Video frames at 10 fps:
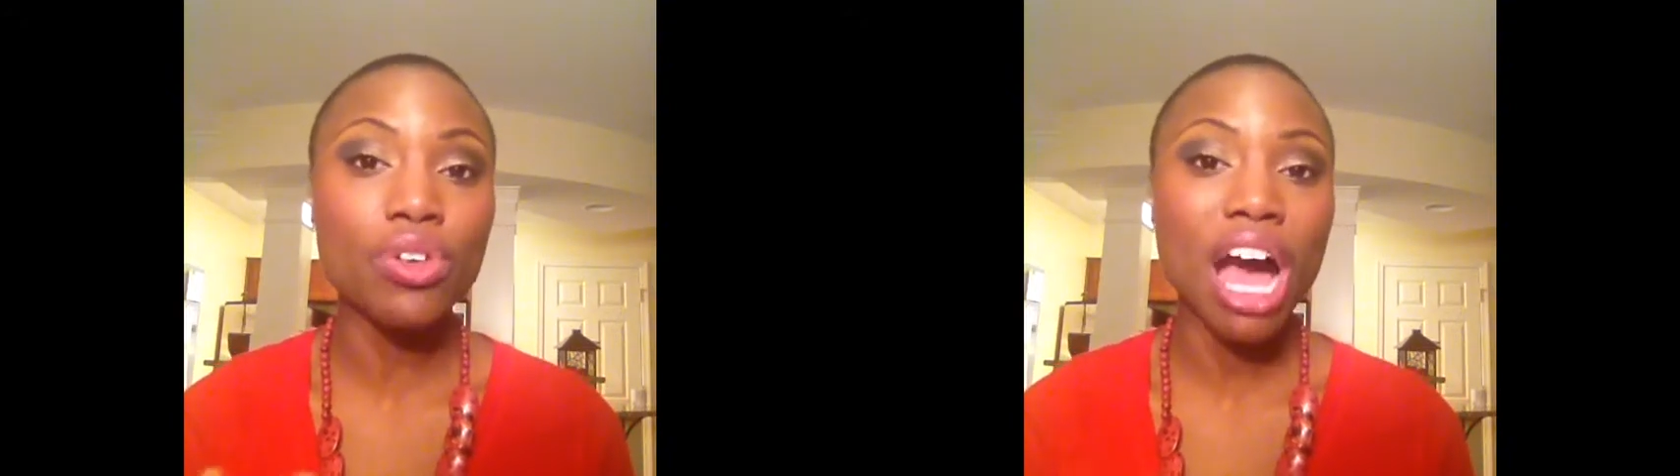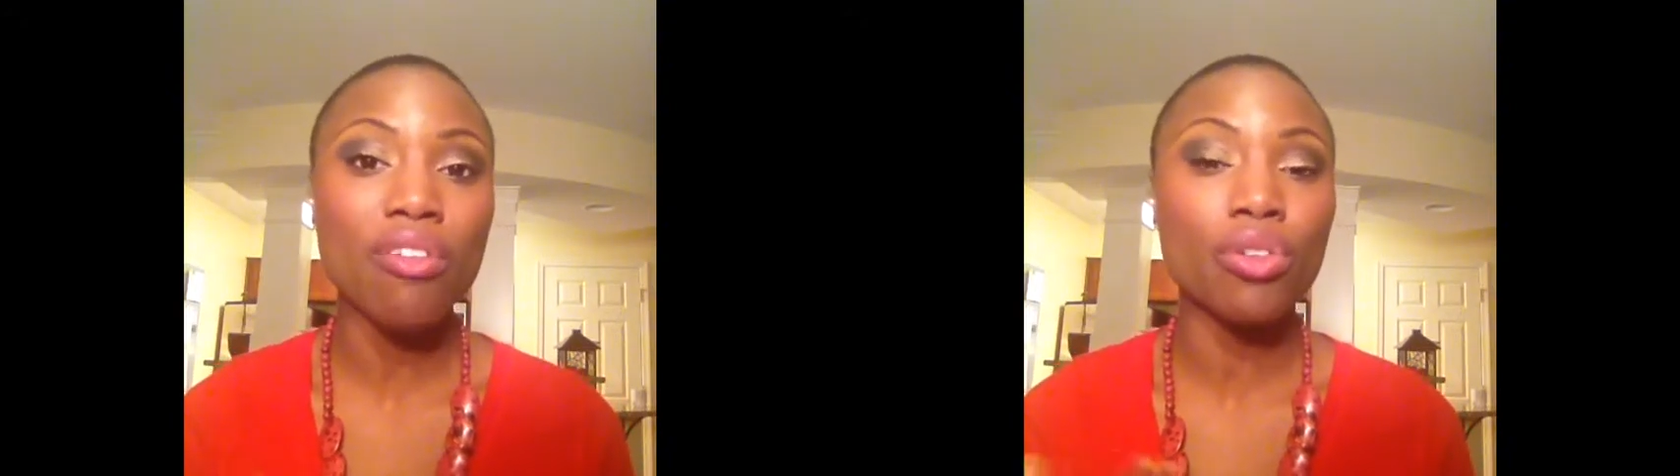
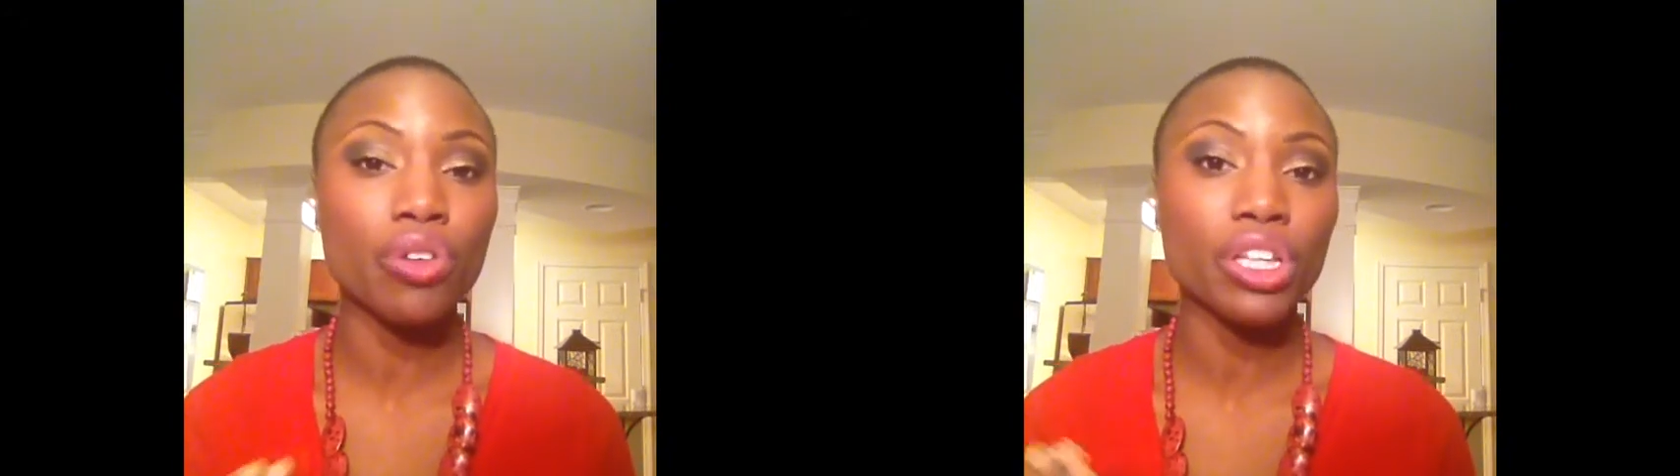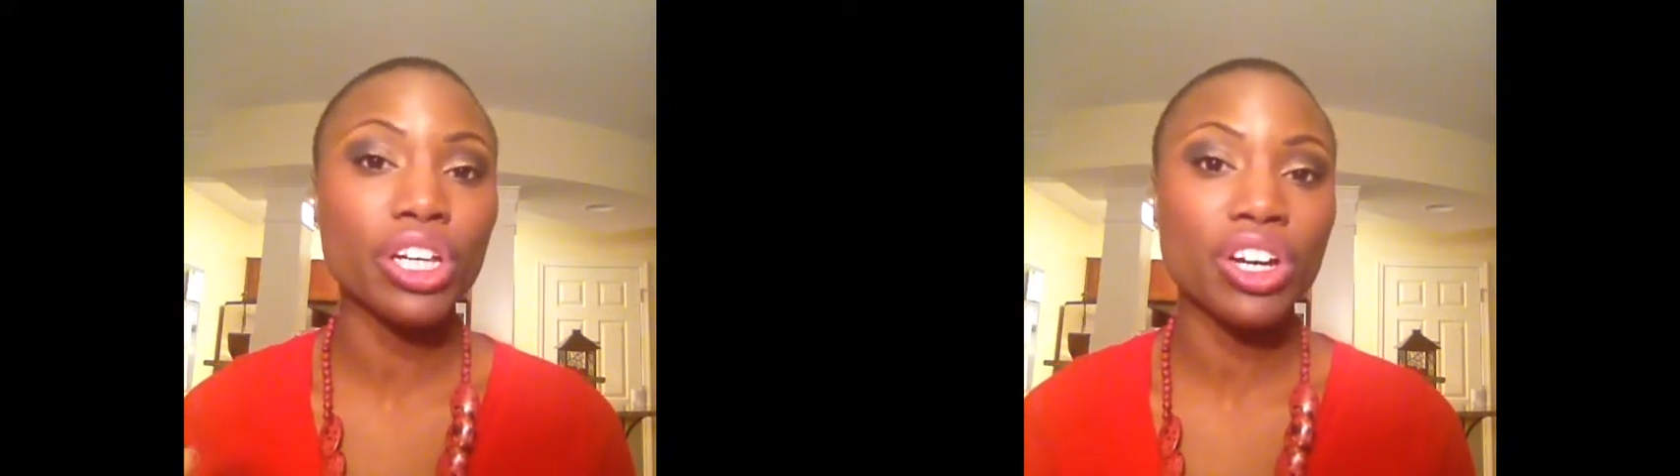you have a
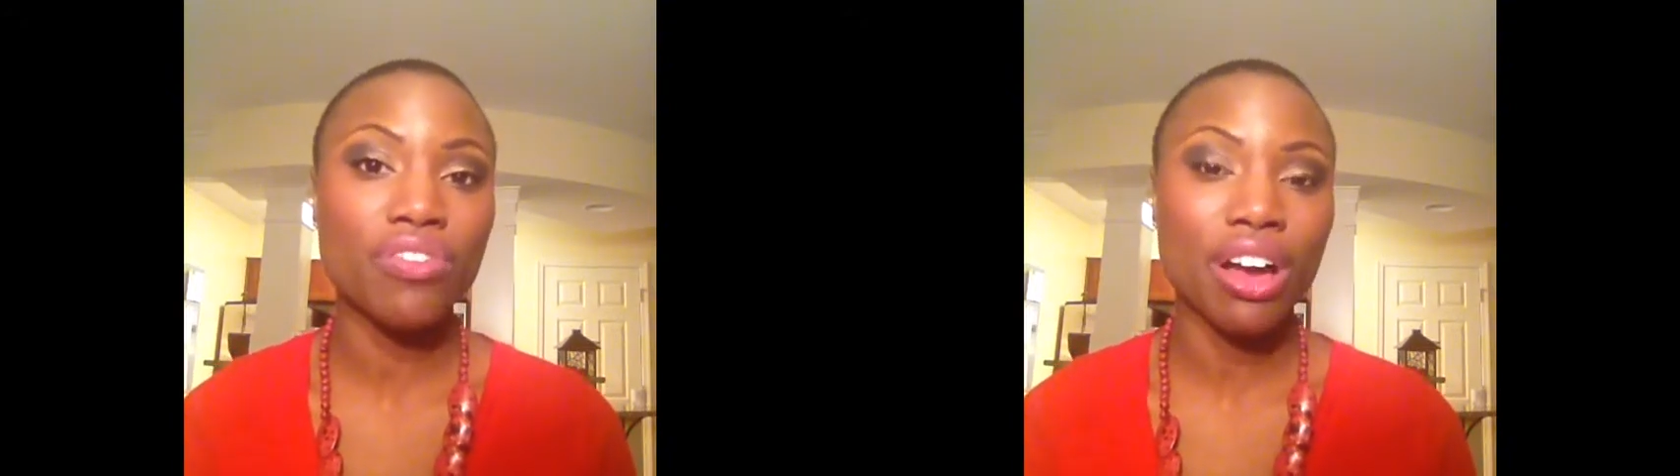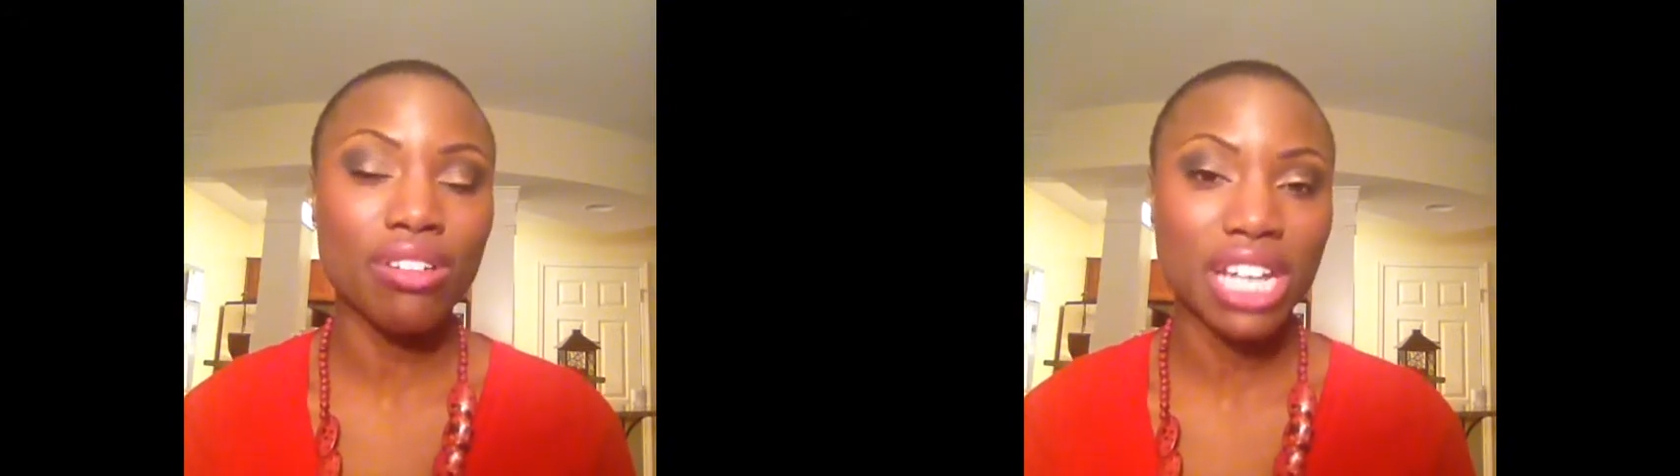really
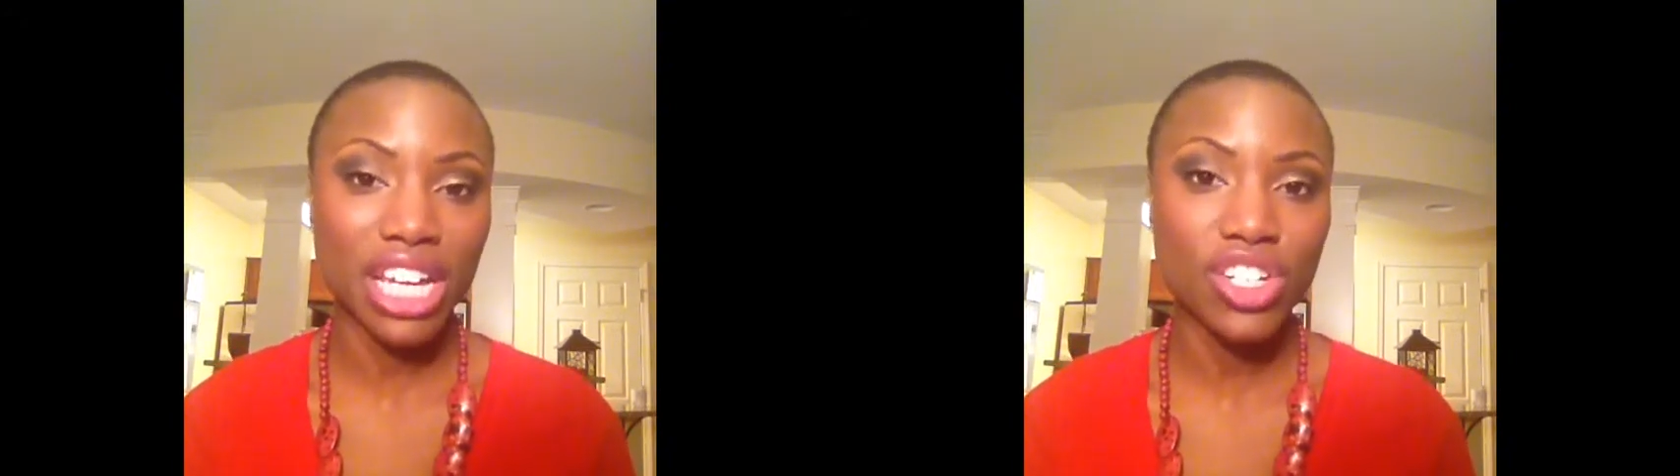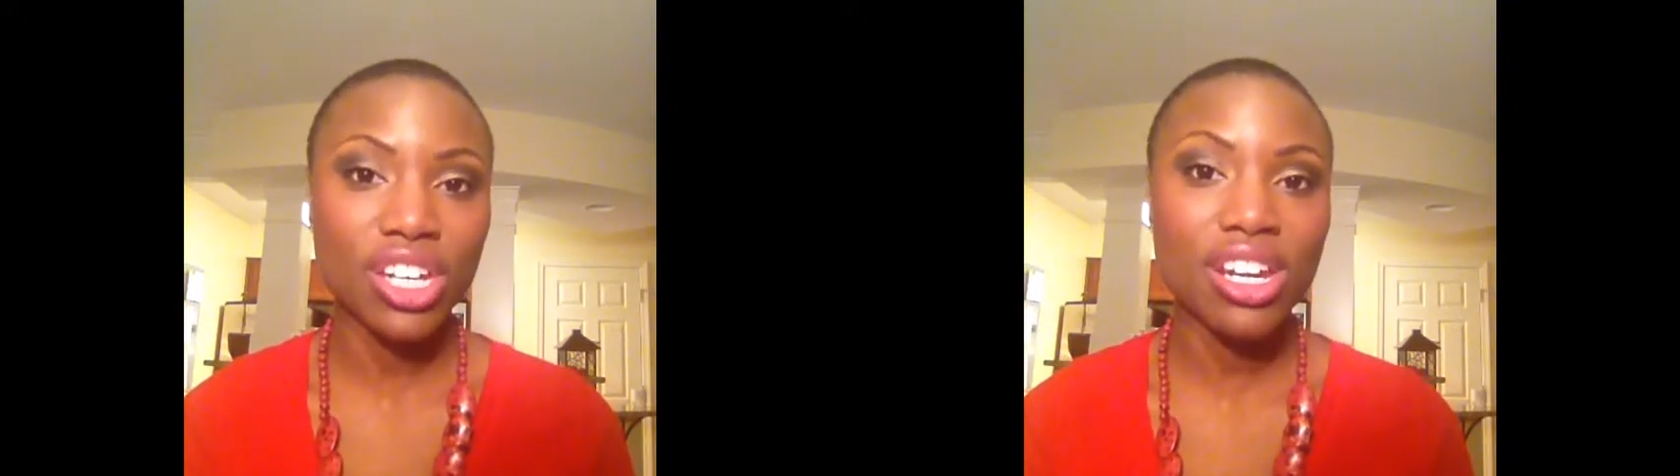good
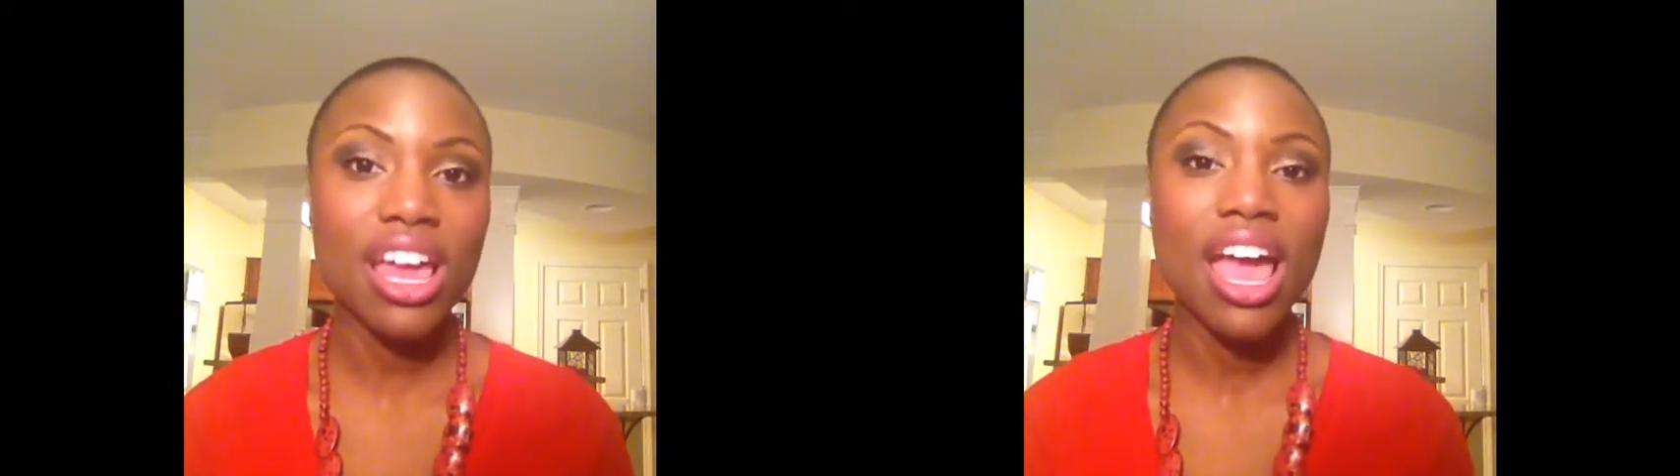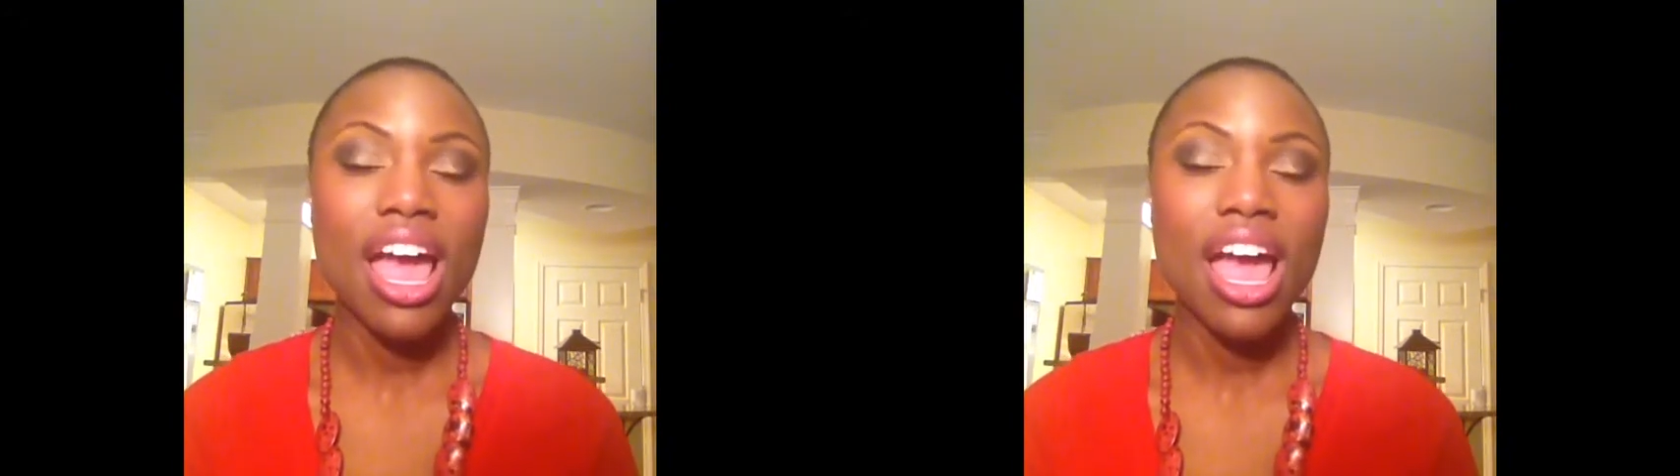foundation